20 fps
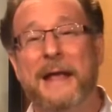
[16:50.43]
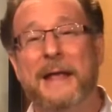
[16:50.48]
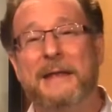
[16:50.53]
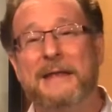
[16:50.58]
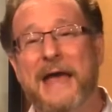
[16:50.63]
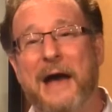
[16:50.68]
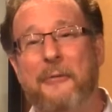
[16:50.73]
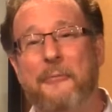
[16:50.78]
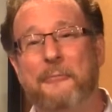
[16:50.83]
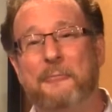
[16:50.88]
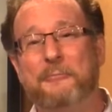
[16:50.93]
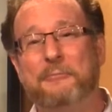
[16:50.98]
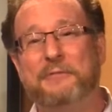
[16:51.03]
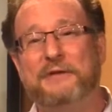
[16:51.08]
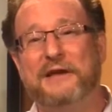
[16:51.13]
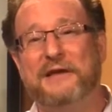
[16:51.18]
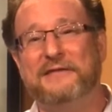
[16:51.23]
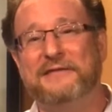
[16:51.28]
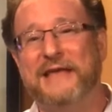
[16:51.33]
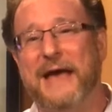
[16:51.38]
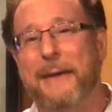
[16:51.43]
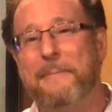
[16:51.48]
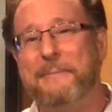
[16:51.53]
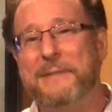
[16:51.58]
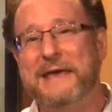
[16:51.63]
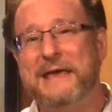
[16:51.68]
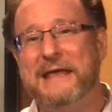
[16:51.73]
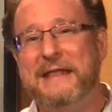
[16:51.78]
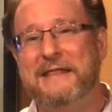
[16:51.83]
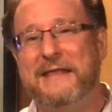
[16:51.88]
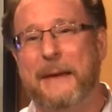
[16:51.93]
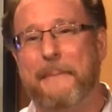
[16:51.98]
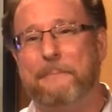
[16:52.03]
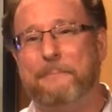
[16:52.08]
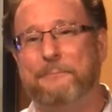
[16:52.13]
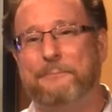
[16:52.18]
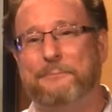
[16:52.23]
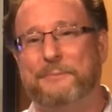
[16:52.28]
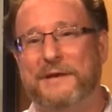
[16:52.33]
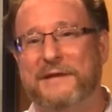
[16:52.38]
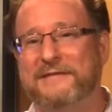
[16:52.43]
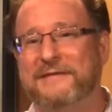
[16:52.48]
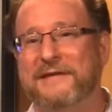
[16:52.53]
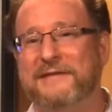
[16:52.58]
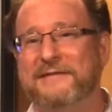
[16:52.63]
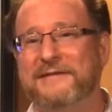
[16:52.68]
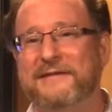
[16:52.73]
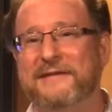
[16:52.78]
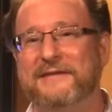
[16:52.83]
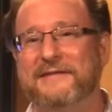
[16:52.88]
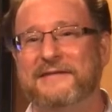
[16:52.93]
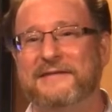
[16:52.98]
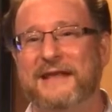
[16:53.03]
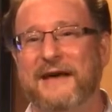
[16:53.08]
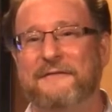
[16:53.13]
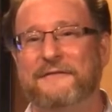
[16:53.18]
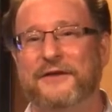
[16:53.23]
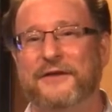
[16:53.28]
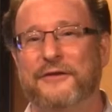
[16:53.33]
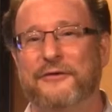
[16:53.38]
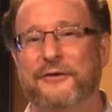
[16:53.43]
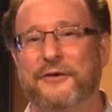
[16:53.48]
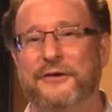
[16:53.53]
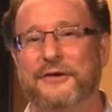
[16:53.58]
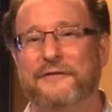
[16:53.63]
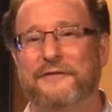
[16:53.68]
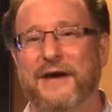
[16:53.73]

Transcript: Now, does that mean that businesses left to their own